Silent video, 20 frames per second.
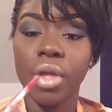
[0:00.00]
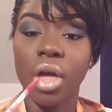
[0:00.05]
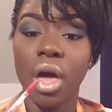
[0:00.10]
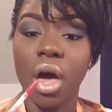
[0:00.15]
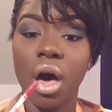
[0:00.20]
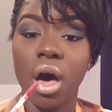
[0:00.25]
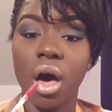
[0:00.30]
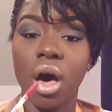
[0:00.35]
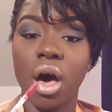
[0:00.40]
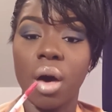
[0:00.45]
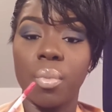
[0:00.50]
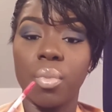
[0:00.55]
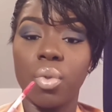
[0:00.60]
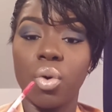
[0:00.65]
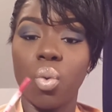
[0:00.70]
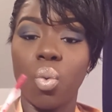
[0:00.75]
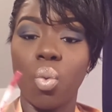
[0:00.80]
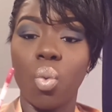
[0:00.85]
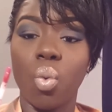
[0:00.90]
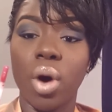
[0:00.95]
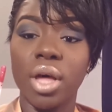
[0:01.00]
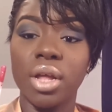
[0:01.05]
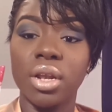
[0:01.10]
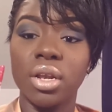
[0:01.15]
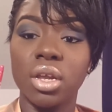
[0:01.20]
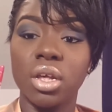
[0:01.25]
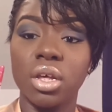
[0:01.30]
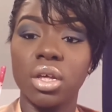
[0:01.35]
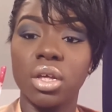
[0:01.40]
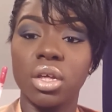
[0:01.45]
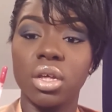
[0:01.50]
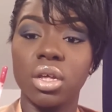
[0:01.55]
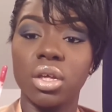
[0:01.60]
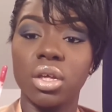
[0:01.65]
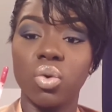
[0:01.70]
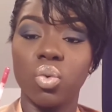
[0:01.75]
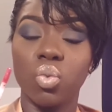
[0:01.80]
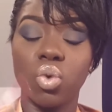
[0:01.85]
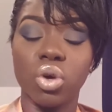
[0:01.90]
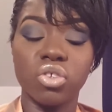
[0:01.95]
Um, one
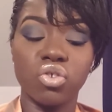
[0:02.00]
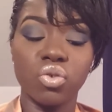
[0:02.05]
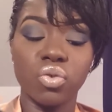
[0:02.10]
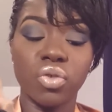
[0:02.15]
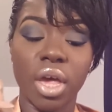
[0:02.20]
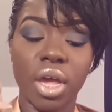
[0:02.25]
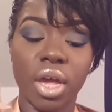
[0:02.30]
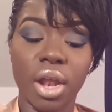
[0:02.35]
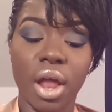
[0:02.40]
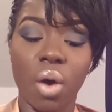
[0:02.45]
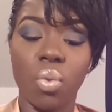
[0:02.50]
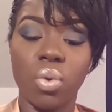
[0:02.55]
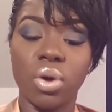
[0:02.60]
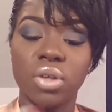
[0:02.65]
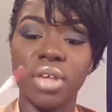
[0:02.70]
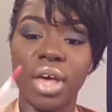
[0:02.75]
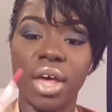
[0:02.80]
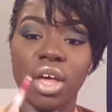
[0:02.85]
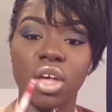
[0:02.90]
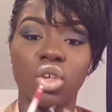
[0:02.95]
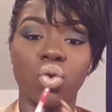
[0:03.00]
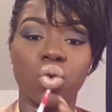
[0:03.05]
once you take it out one side,